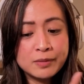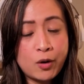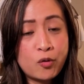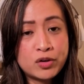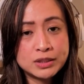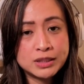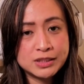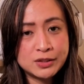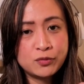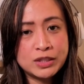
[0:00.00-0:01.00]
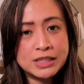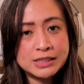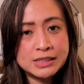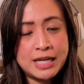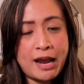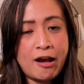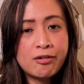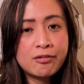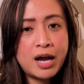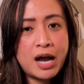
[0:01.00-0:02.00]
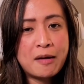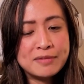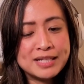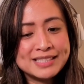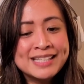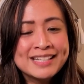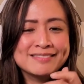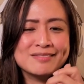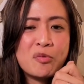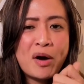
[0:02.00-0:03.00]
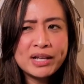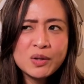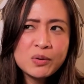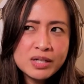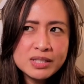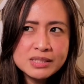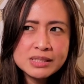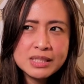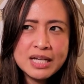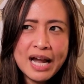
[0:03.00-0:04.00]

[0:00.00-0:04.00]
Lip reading: like over a dozen of these now, is White Lotus.